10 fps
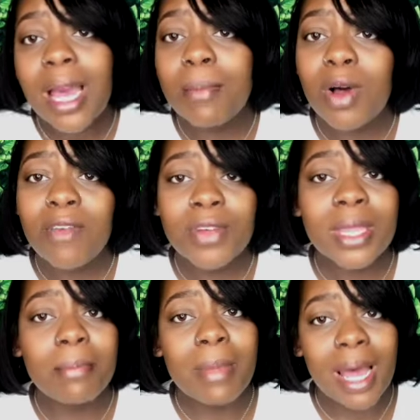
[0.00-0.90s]
I'm all for
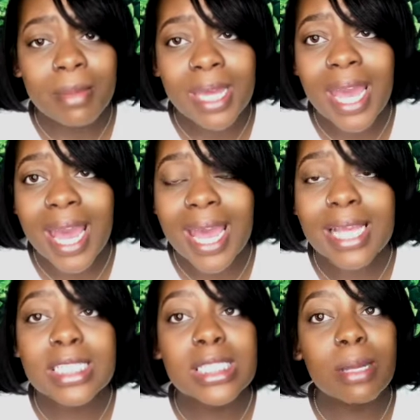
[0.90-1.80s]
the mommy
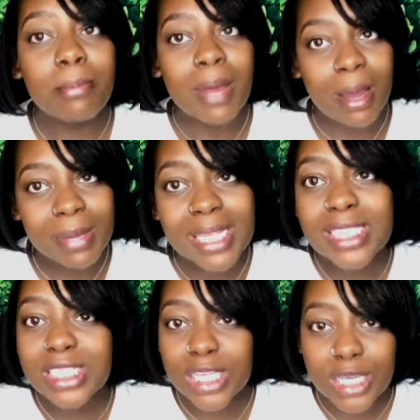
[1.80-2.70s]
hacks, the mommy
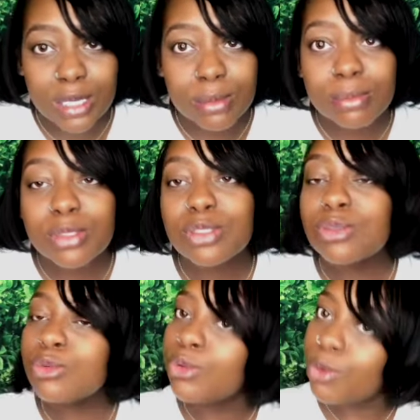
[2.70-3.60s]

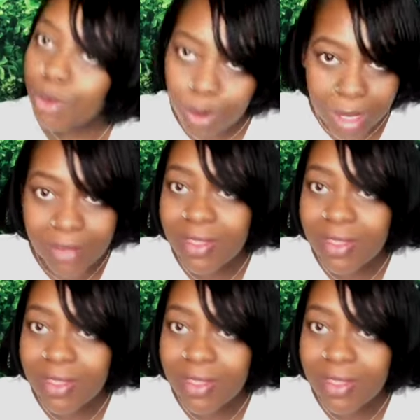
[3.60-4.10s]
tips, all of